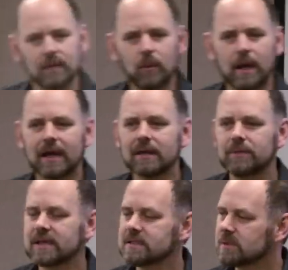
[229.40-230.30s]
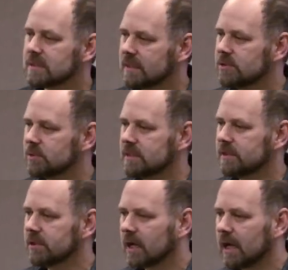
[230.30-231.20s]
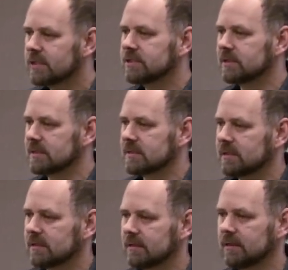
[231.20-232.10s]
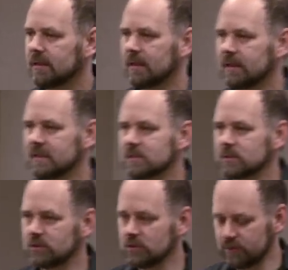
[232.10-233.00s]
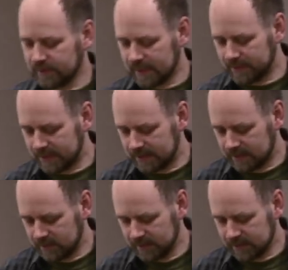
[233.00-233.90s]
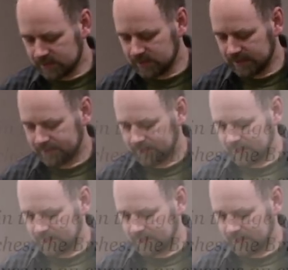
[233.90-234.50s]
Why? Because it was an injury to their conscience. And this is a new phenomenon in human history.